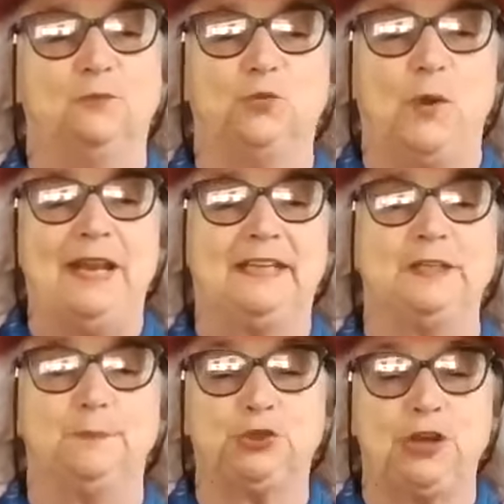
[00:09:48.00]
Dwayne, can
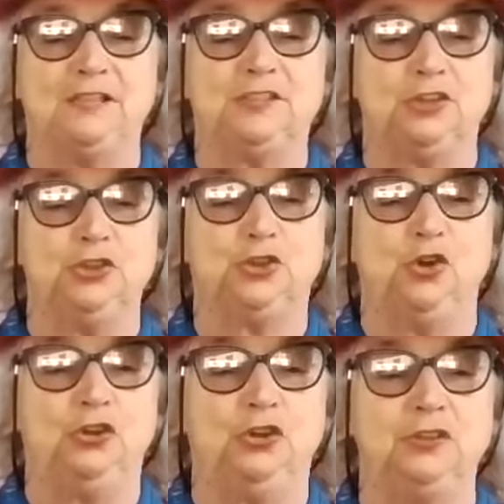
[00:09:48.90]
you put your hands on your
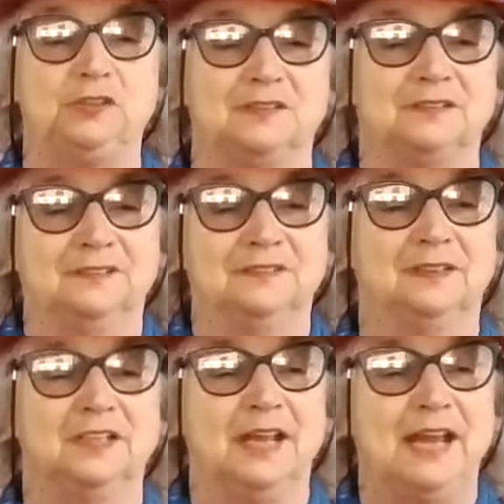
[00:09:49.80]
shoulders?
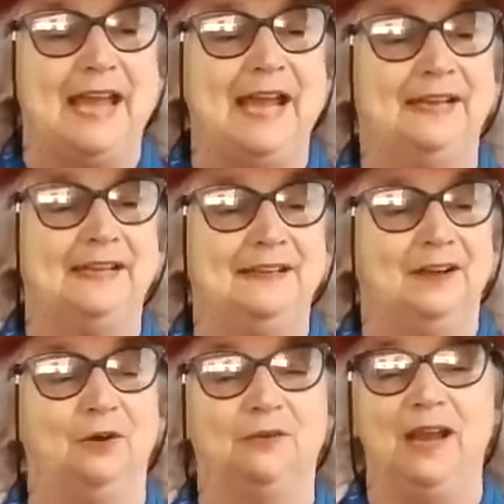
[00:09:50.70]
Annie,
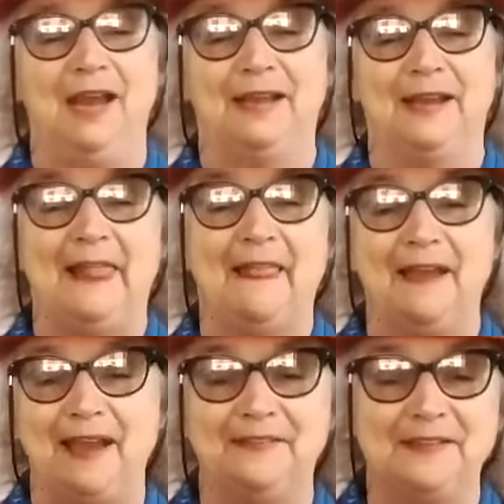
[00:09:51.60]
okay.
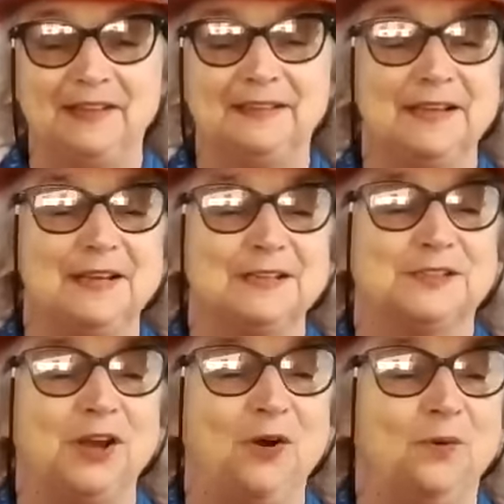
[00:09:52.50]
And then,
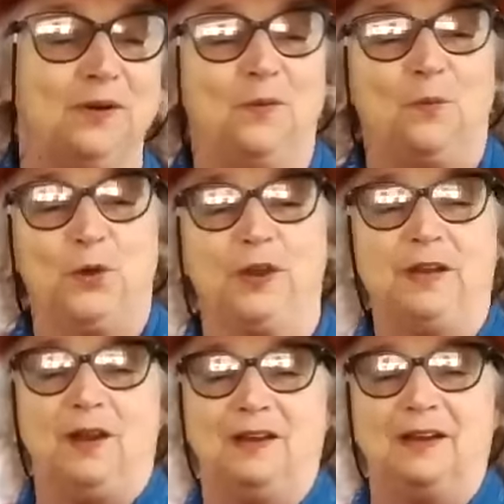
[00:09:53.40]
so we're
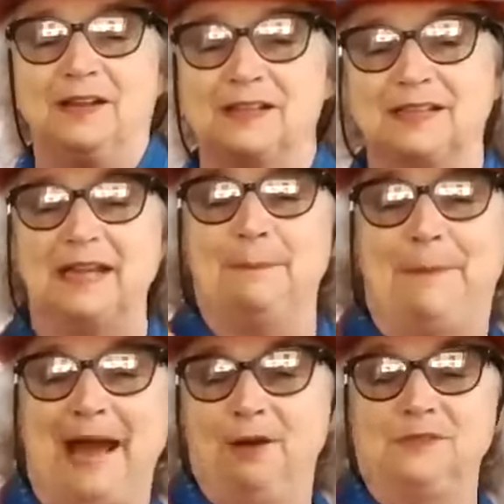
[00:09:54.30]
gonna kind of
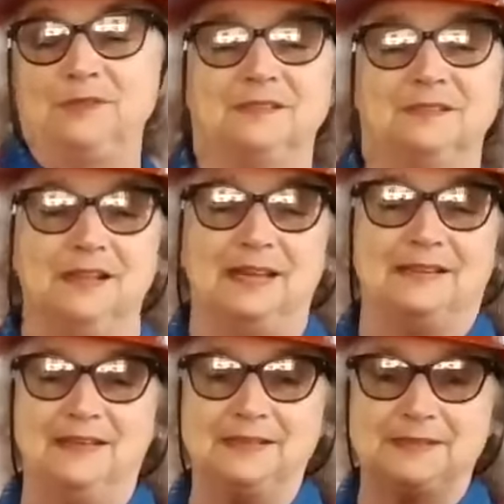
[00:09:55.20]
bounce like
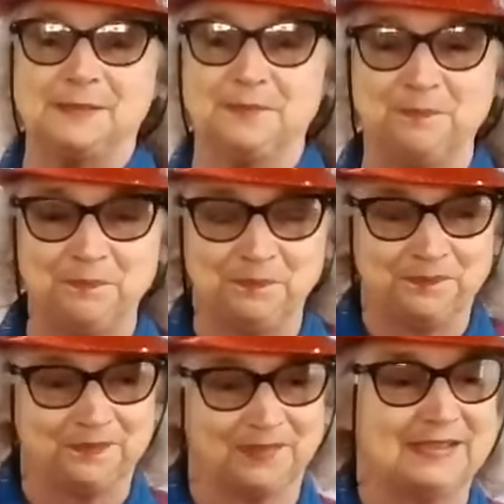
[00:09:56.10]
this,
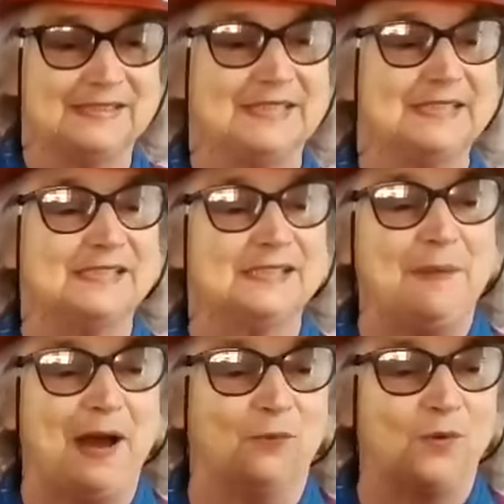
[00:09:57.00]
because this is
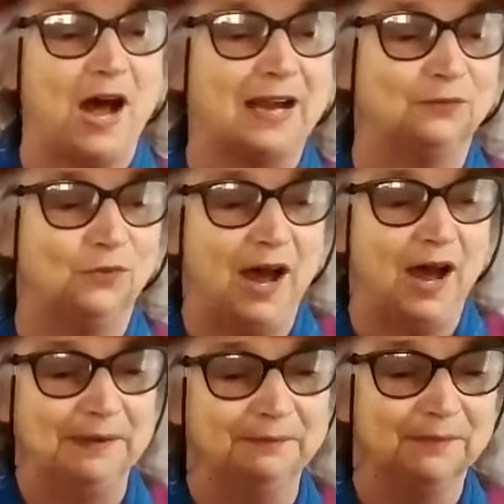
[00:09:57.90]
about rock and
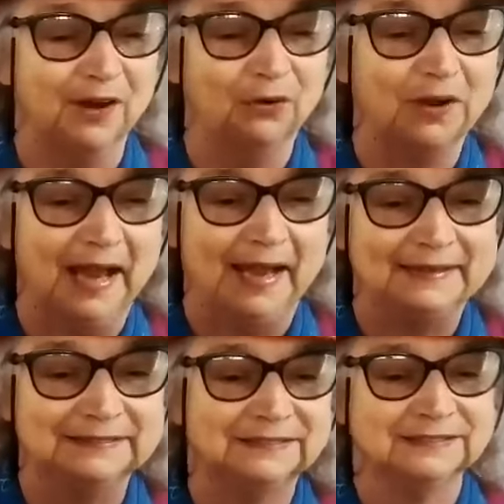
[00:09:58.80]
robin,
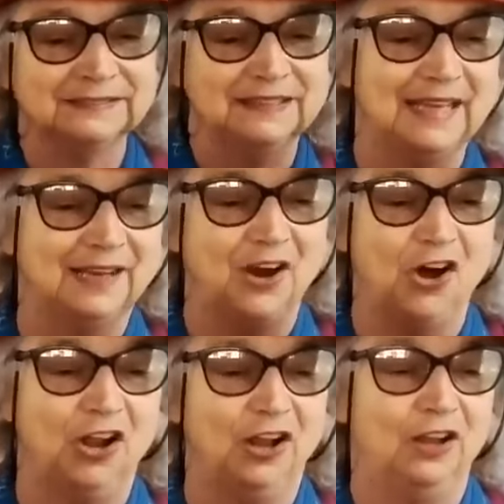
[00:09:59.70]
okay? And
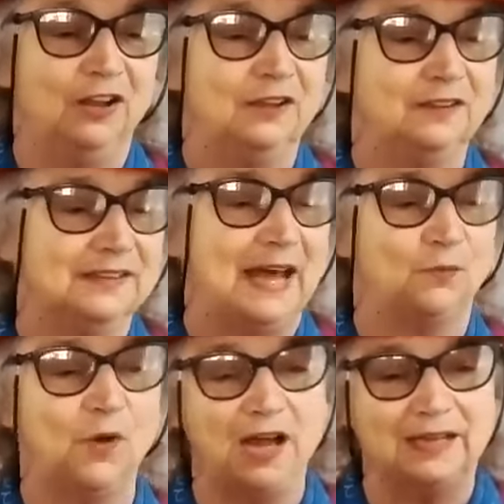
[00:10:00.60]
all that
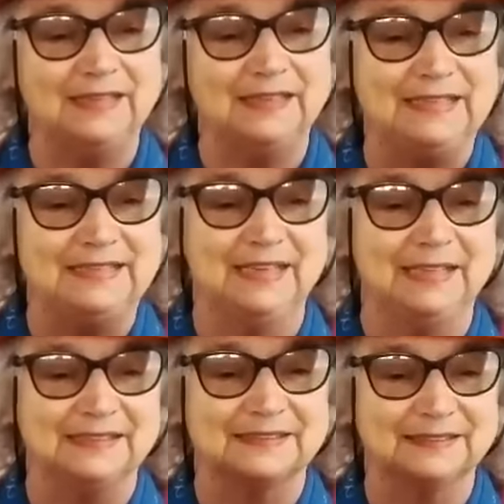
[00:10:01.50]
rocking that he
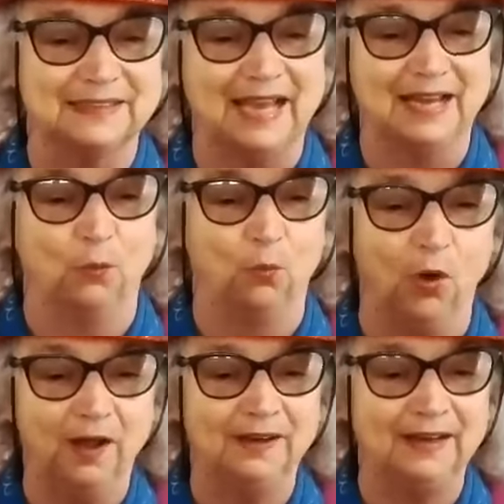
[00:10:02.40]
does. And a
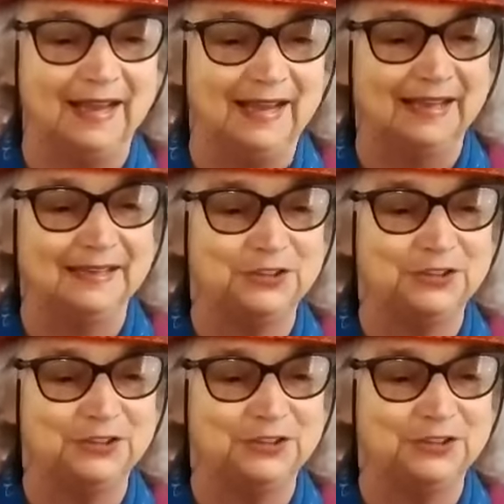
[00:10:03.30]
one and a